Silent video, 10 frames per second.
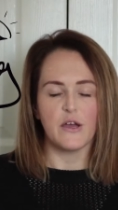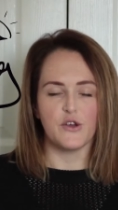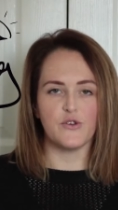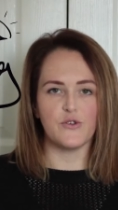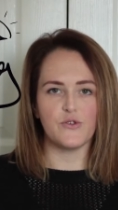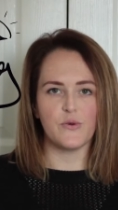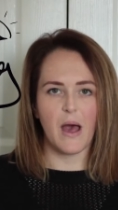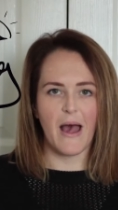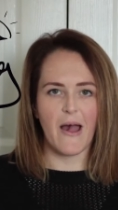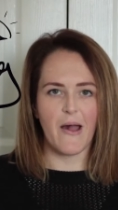You,
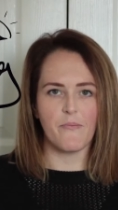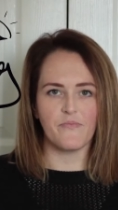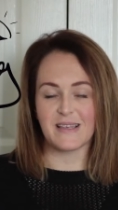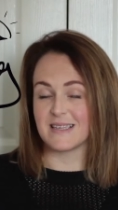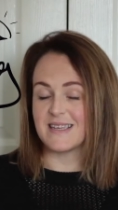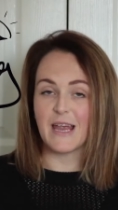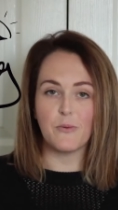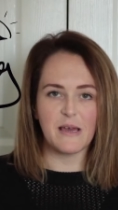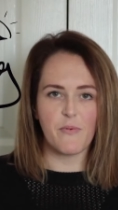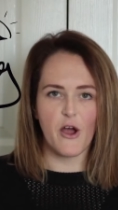um, it's a 10
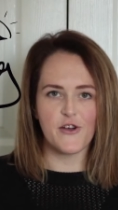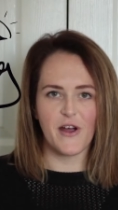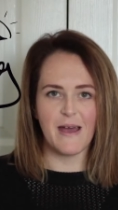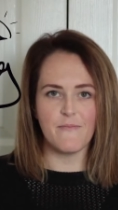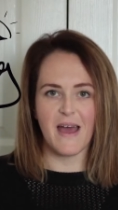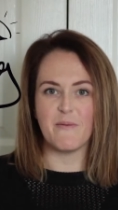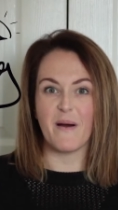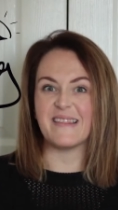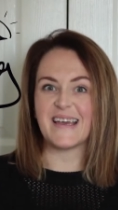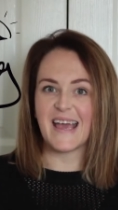week program, and
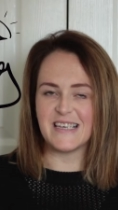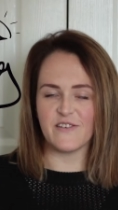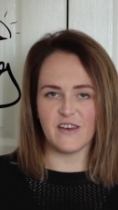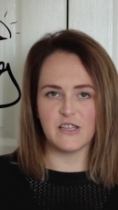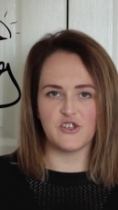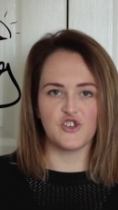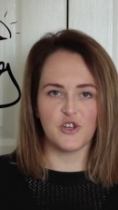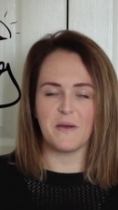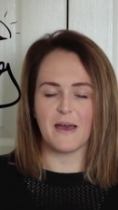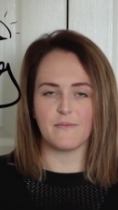by the end of it, you
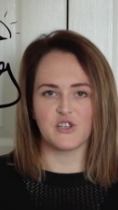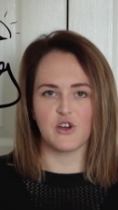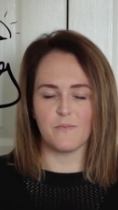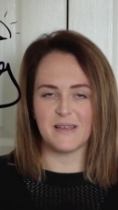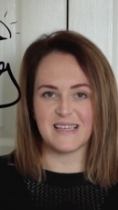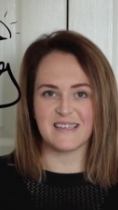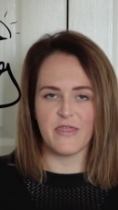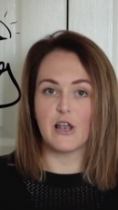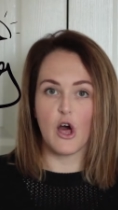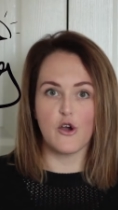should be able to complete
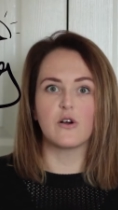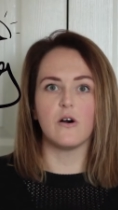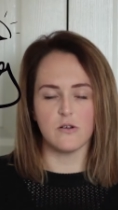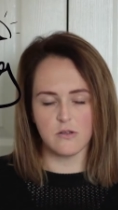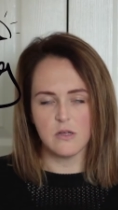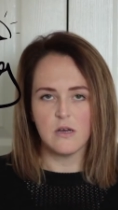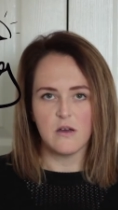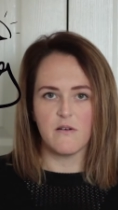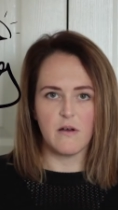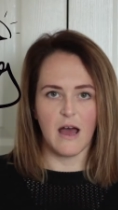the local
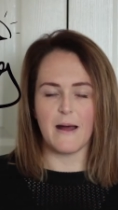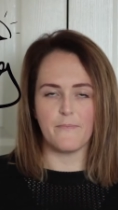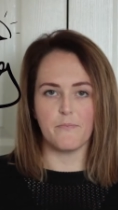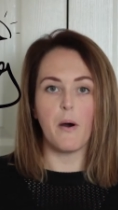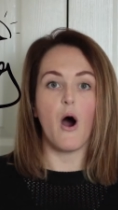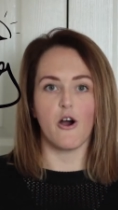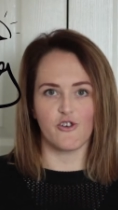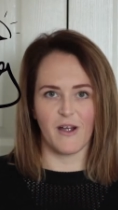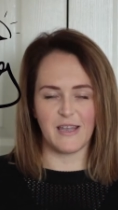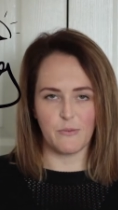um,
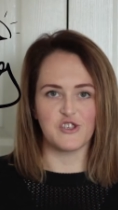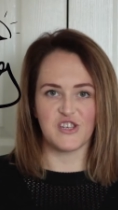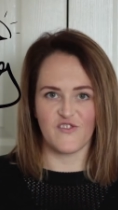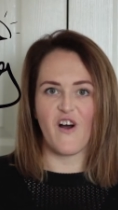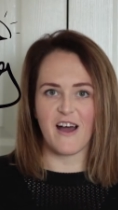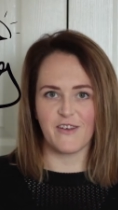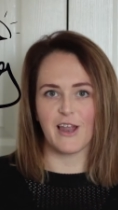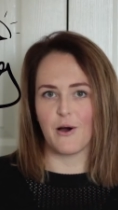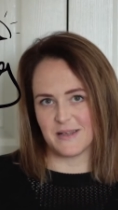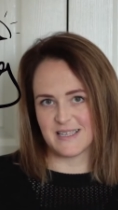park run, which is five
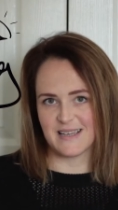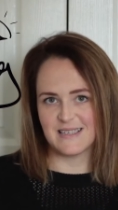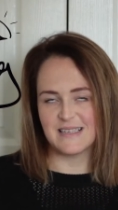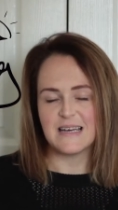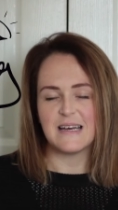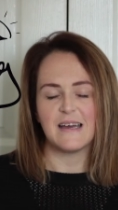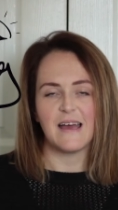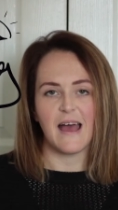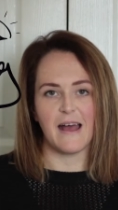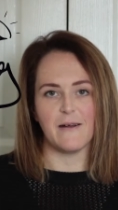kilometers,
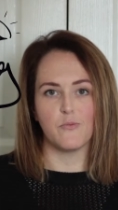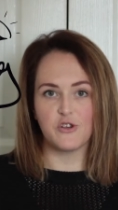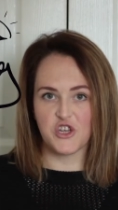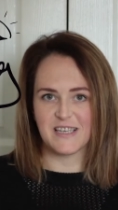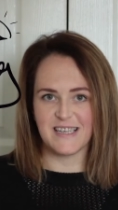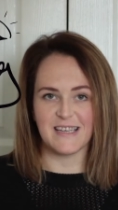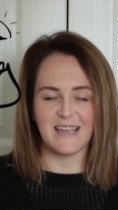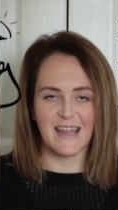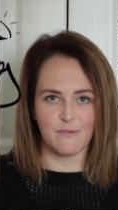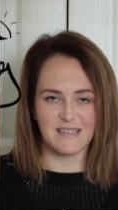um, which I
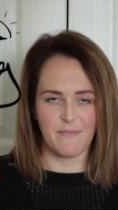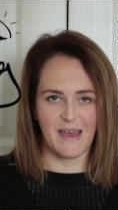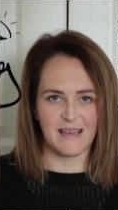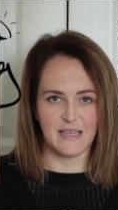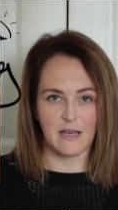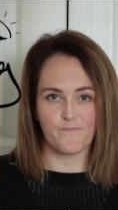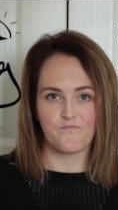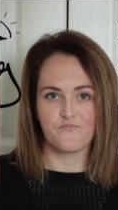did, and it was amazing.